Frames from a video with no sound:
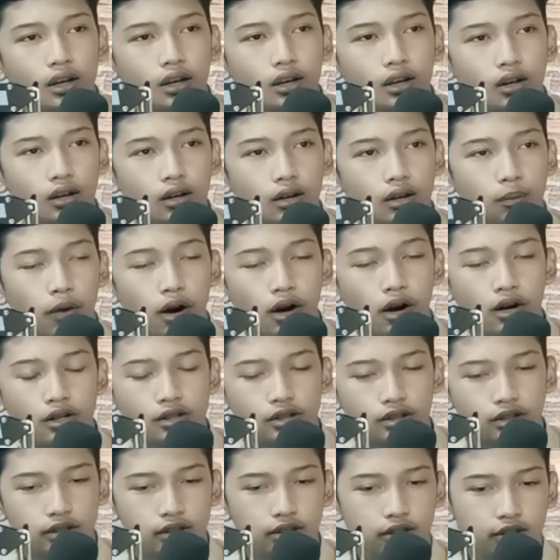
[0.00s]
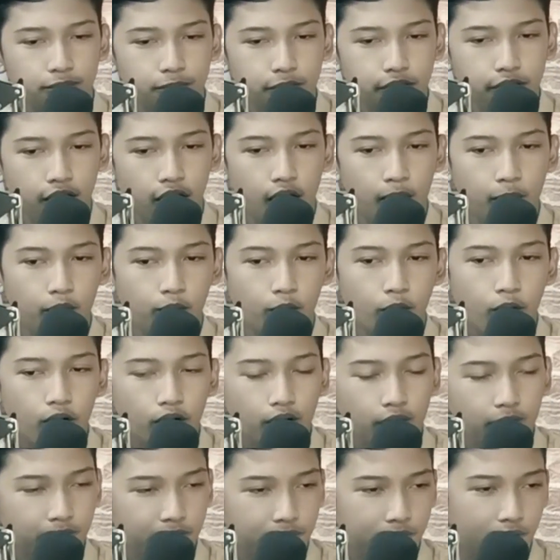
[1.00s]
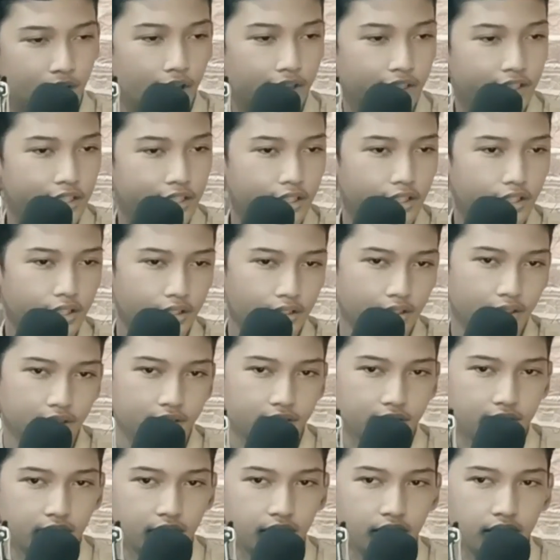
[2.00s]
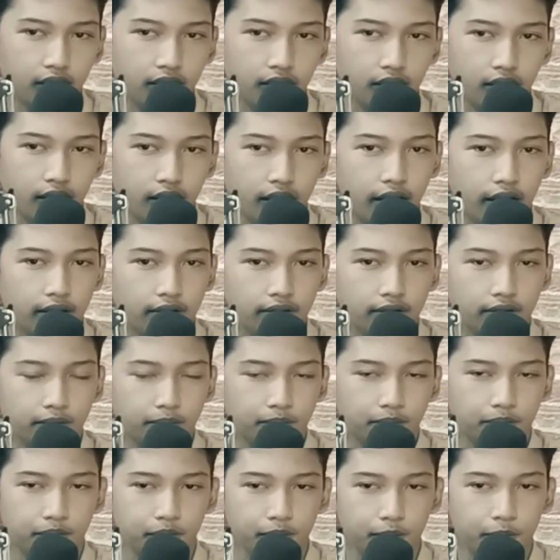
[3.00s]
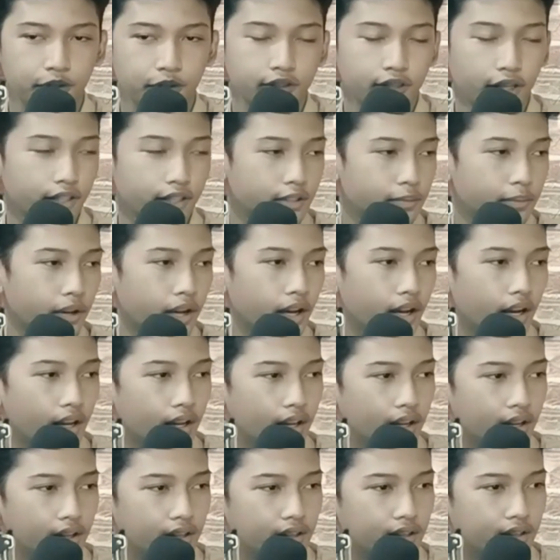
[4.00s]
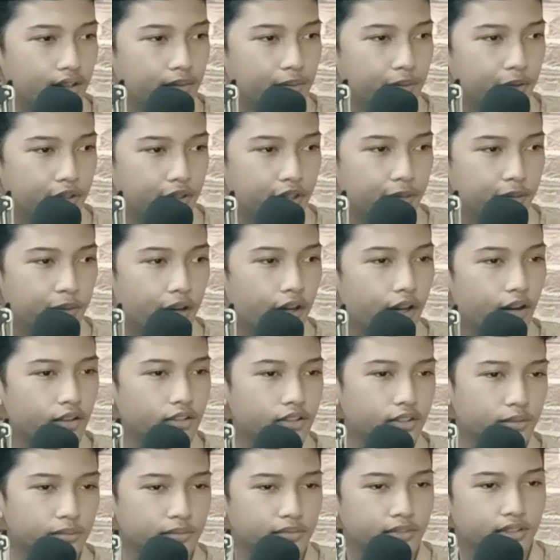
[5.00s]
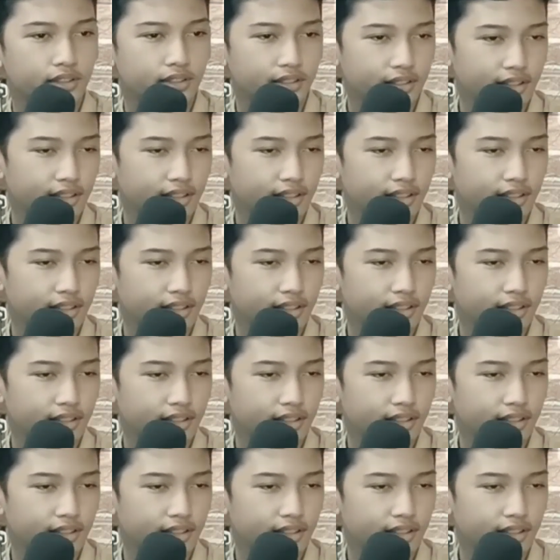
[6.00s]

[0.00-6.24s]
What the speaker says: Mars has become warm like the Earth, and protected by ozone. Yeah.